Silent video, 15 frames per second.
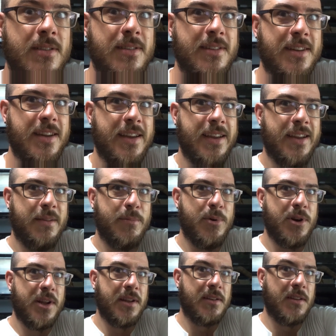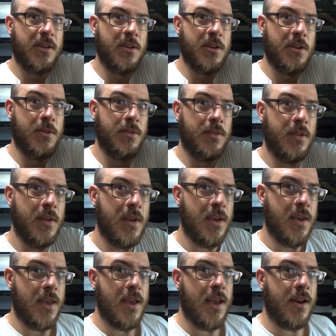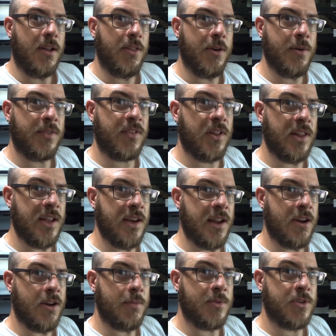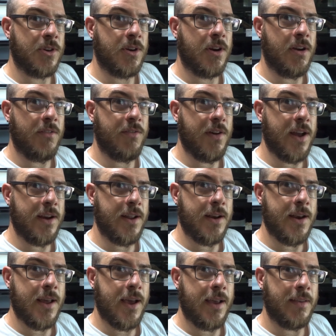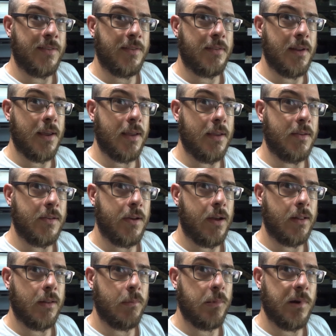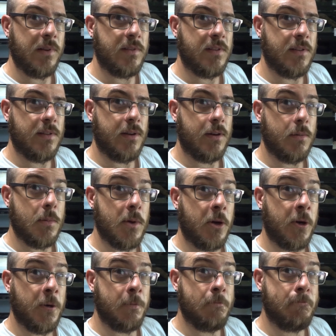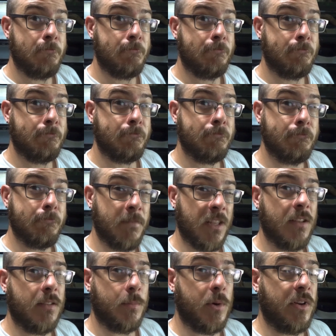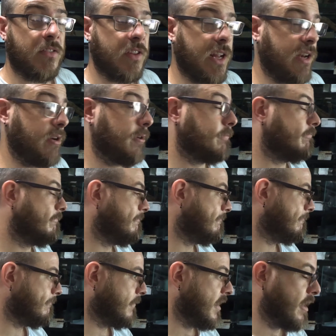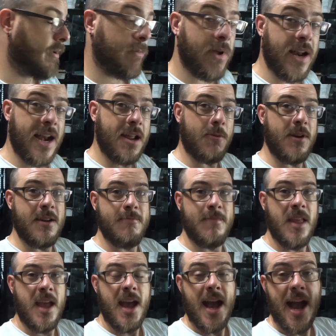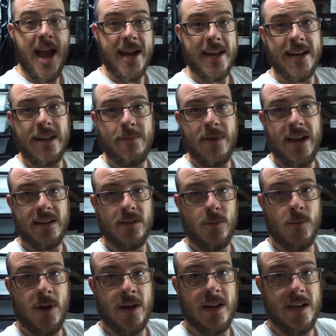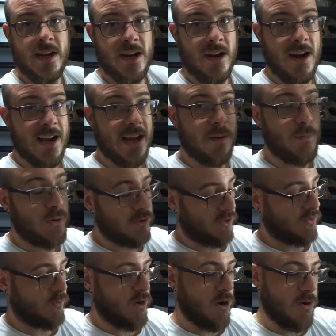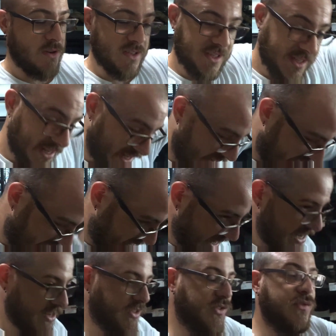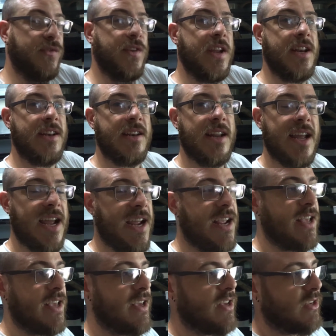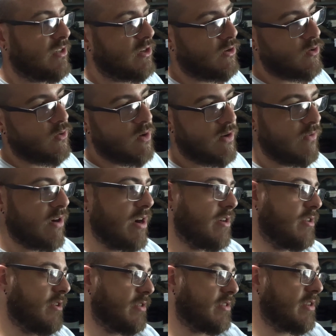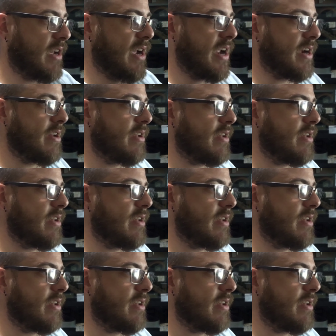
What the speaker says: and putting it to good use. And although it's clean now, I'm sure I'll find a nice stinky chocolate present in there tomorrow. It's pretty standard. But anyway, I gotta get back to work in here. I gotta pull some rodents. Today is feeding day, so whoever I decide